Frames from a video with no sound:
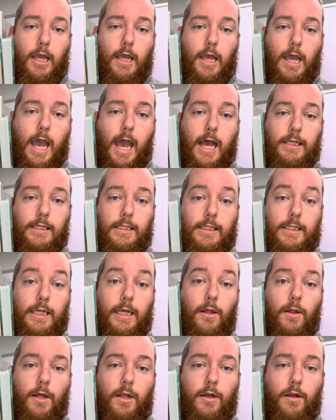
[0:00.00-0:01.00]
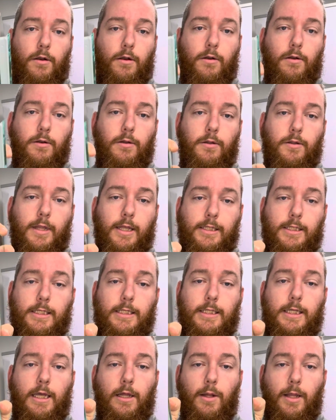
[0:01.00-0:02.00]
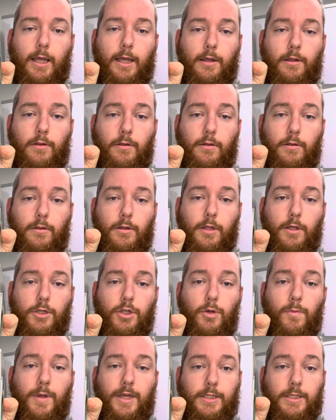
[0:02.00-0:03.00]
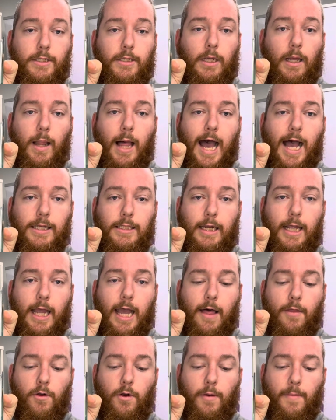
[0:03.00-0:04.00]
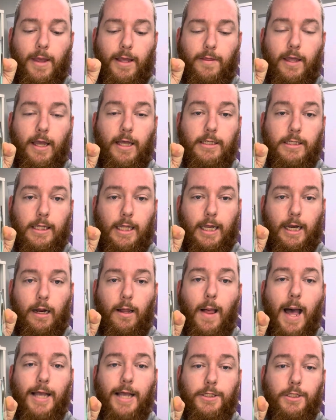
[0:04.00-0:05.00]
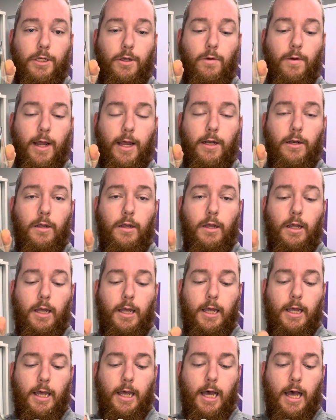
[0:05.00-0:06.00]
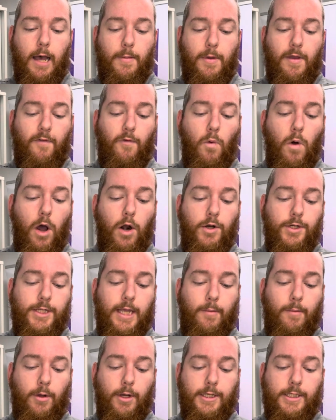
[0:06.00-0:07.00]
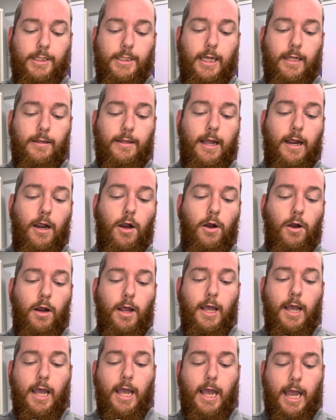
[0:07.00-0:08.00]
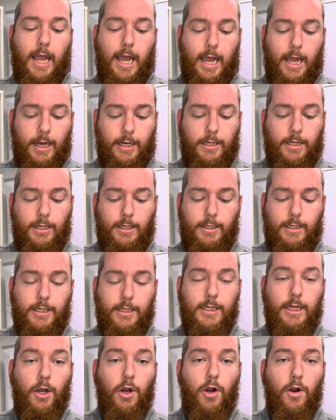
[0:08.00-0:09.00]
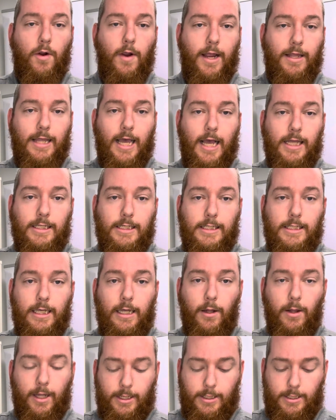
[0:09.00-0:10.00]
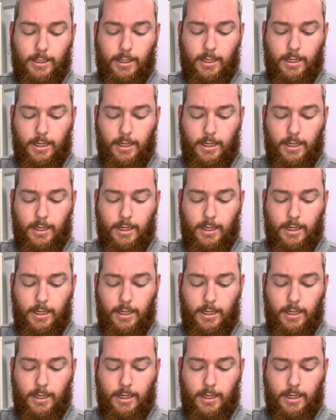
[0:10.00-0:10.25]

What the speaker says: has sealant that's sealing the two pieces of glass together to make the insulated glass unit. If water is able to sit there and deteriorate that sealant,